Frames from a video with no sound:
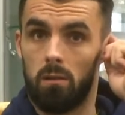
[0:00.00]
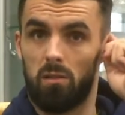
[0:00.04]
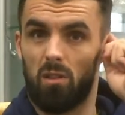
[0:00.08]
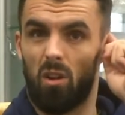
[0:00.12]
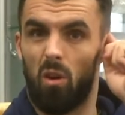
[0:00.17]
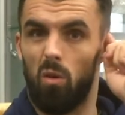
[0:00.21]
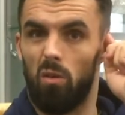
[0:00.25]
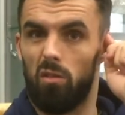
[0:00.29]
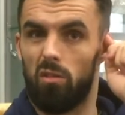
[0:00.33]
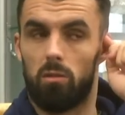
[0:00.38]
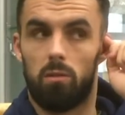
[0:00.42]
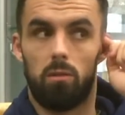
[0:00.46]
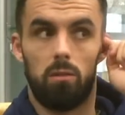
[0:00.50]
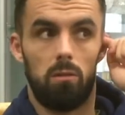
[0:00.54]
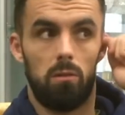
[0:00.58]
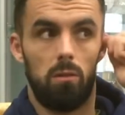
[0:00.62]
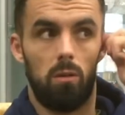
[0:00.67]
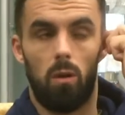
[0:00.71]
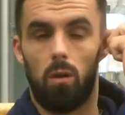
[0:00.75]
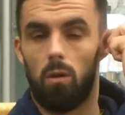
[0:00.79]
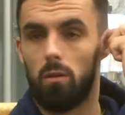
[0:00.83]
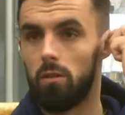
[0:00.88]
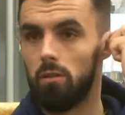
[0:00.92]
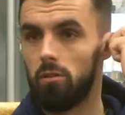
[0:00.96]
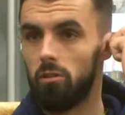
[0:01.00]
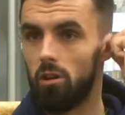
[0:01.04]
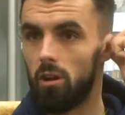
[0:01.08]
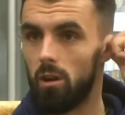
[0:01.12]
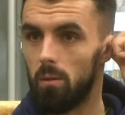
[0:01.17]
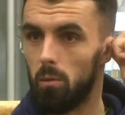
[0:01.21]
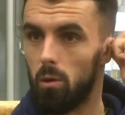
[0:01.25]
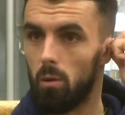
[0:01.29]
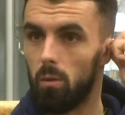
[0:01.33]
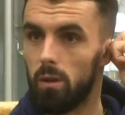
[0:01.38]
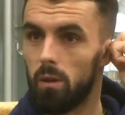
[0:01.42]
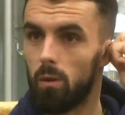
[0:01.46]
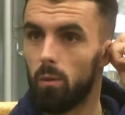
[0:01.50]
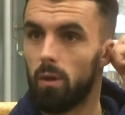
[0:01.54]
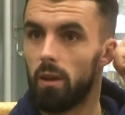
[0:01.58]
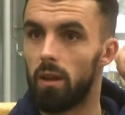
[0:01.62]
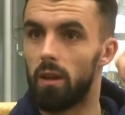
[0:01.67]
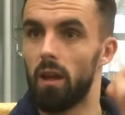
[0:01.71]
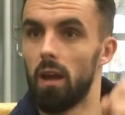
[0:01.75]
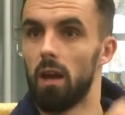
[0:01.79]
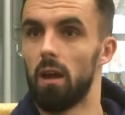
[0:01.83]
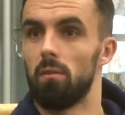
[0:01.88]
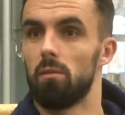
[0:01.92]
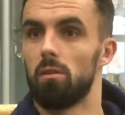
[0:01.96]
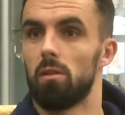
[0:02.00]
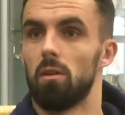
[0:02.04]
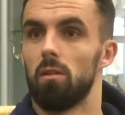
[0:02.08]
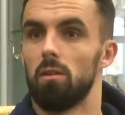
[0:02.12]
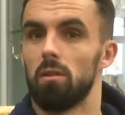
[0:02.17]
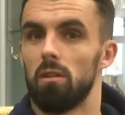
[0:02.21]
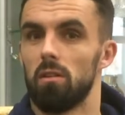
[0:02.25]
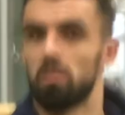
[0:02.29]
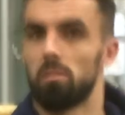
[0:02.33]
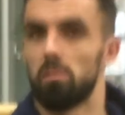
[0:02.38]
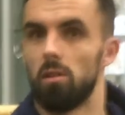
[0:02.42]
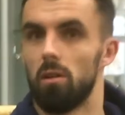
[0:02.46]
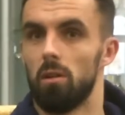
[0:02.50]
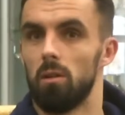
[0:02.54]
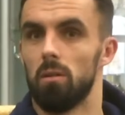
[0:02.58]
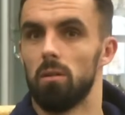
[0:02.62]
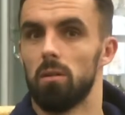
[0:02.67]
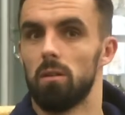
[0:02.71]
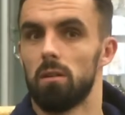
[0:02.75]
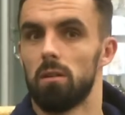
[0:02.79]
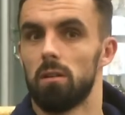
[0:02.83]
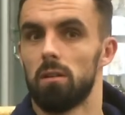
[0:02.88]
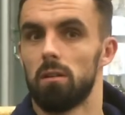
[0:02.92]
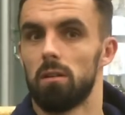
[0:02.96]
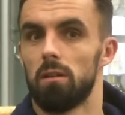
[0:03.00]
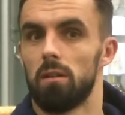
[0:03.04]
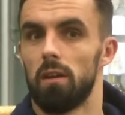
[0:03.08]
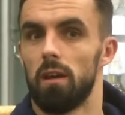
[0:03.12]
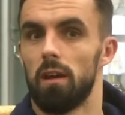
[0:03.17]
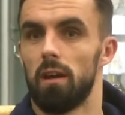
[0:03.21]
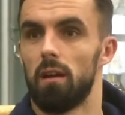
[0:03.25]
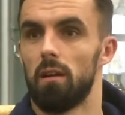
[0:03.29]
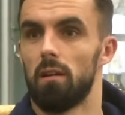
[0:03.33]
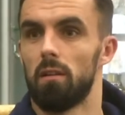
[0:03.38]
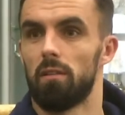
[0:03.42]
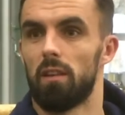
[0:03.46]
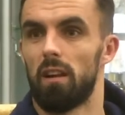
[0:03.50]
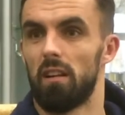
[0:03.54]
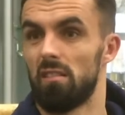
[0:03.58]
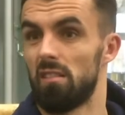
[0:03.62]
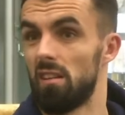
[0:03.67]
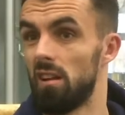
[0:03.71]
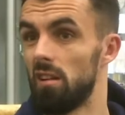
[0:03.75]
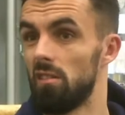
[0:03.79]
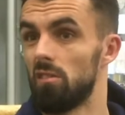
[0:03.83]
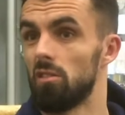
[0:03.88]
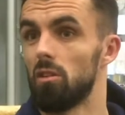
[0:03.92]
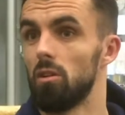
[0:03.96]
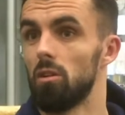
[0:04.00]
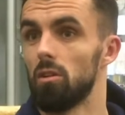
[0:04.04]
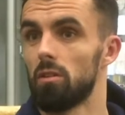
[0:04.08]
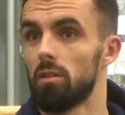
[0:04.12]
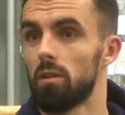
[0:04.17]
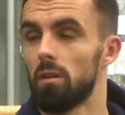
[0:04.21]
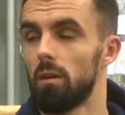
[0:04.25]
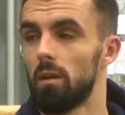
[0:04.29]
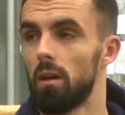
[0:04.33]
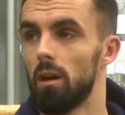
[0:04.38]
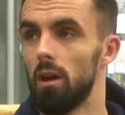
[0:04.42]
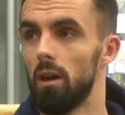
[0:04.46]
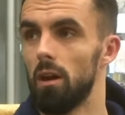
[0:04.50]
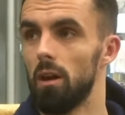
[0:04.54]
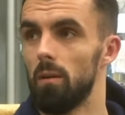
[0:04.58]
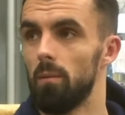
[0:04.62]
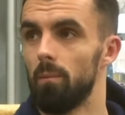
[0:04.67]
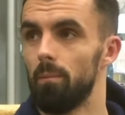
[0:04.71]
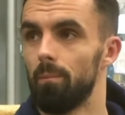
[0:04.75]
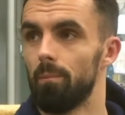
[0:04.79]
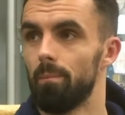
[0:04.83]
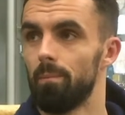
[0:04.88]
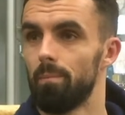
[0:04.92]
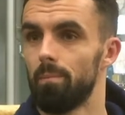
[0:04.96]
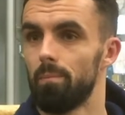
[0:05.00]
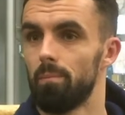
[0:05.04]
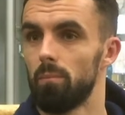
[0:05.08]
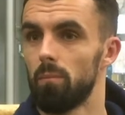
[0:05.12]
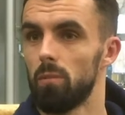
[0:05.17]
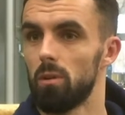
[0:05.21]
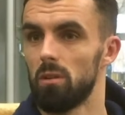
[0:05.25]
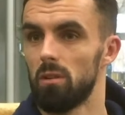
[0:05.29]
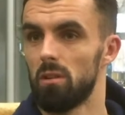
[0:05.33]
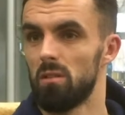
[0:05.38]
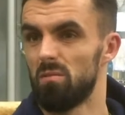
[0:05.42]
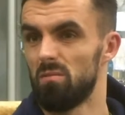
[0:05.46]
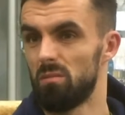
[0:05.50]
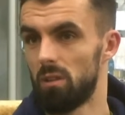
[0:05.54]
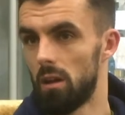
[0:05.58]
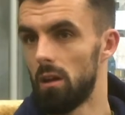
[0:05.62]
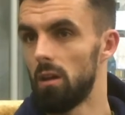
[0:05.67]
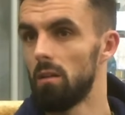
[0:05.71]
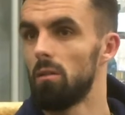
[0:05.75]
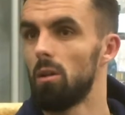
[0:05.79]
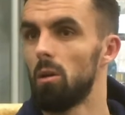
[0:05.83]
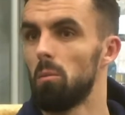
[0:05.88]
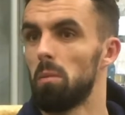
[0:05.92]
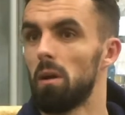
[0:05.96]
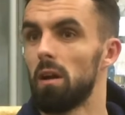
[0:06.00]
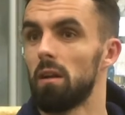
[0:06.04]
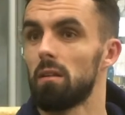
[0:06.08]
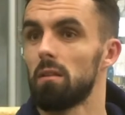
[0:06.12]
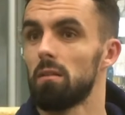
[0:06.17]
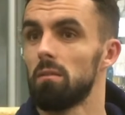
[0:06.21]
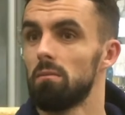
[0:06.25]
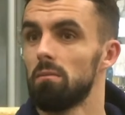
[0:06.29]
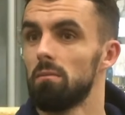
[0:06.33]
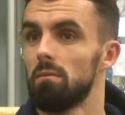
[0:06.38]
always enjoy it more when you're winning games, don't you? So, yeah, that side's good. Not bad.